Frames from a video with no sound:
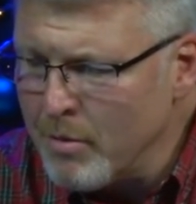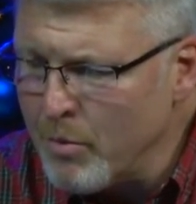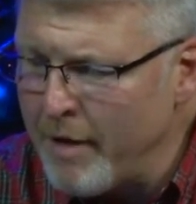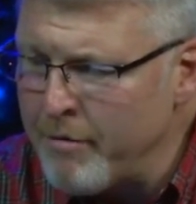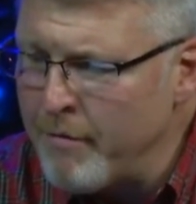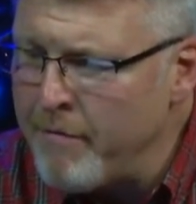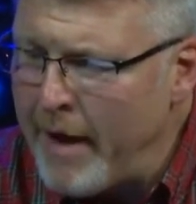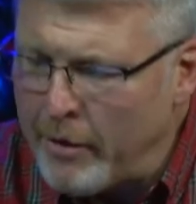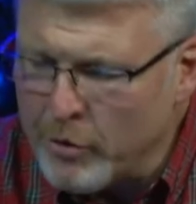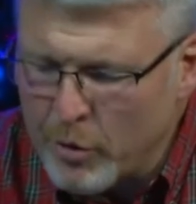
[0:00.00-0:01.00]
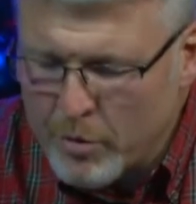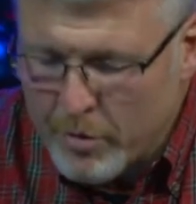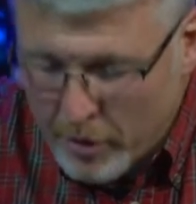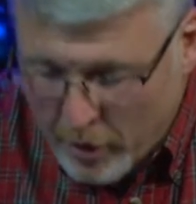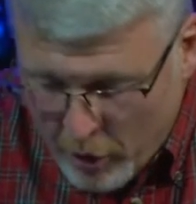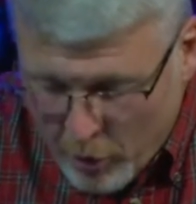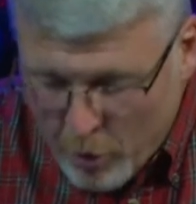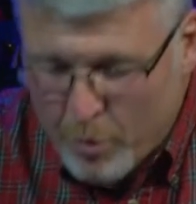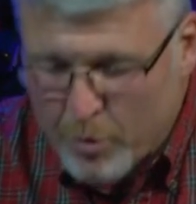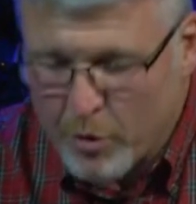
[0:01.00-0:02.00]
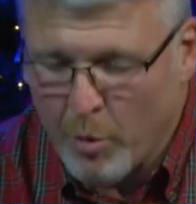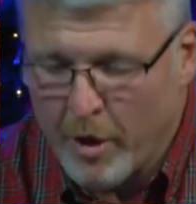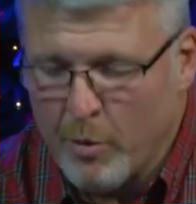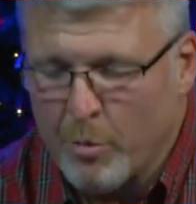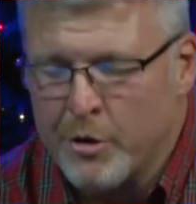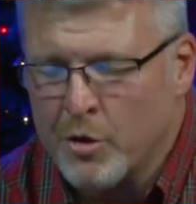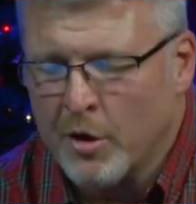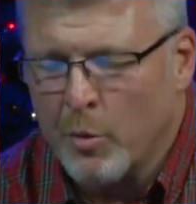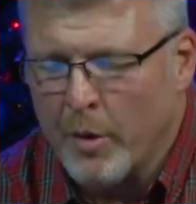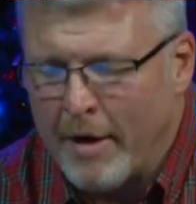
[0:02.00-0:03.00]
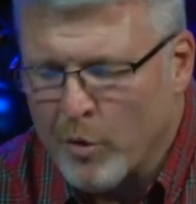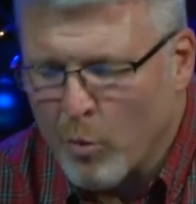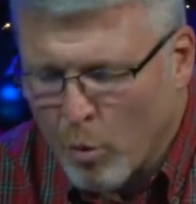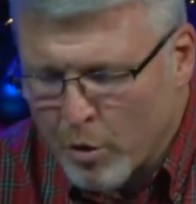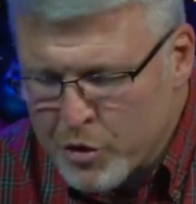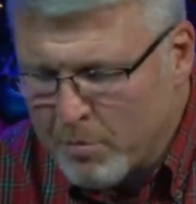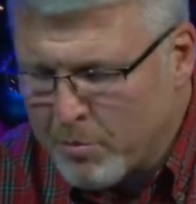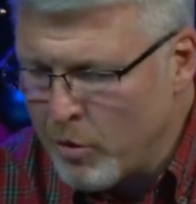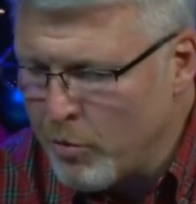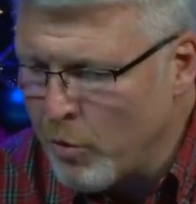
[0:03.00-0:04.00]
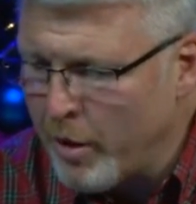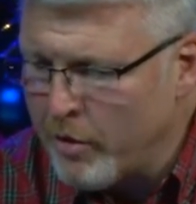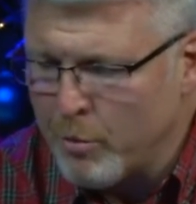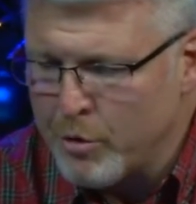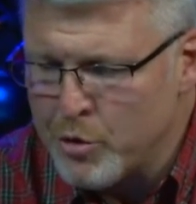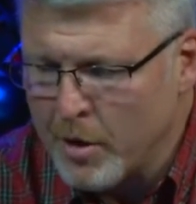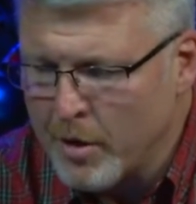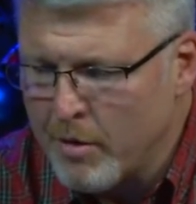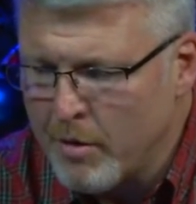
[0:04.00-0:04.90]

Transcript: We haven't valued you the way that we should. We haven't worshiped you the way that we should.